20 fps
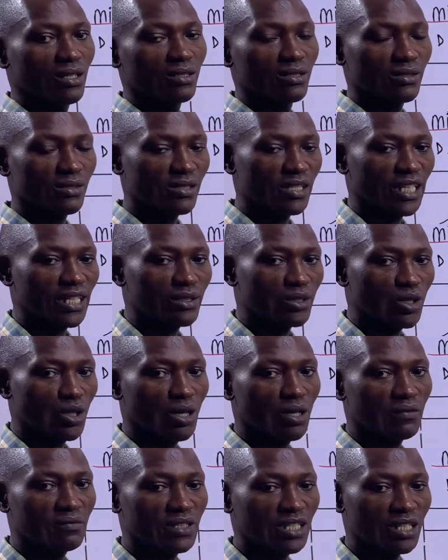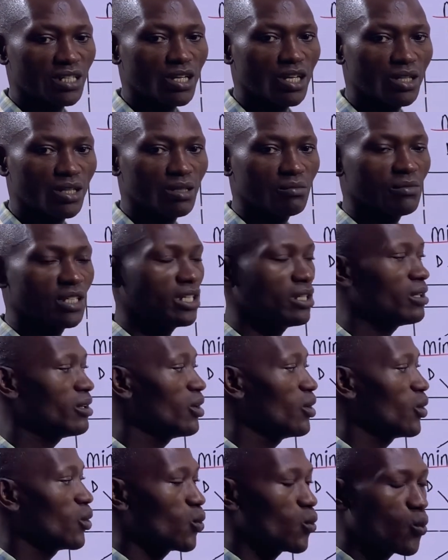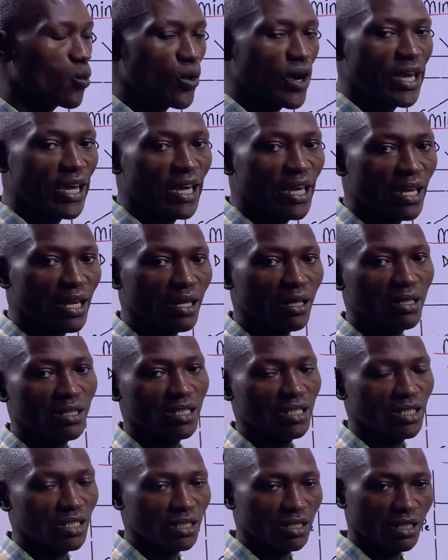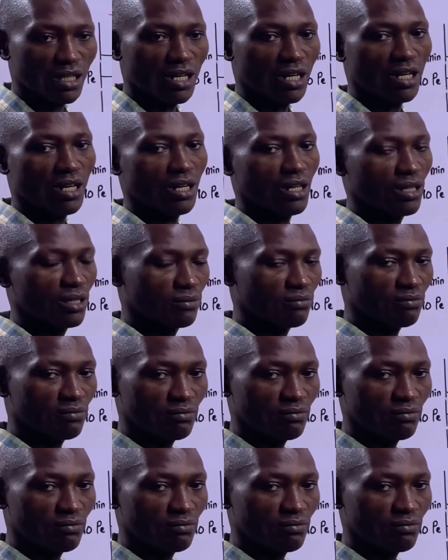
sector of the economy where uh,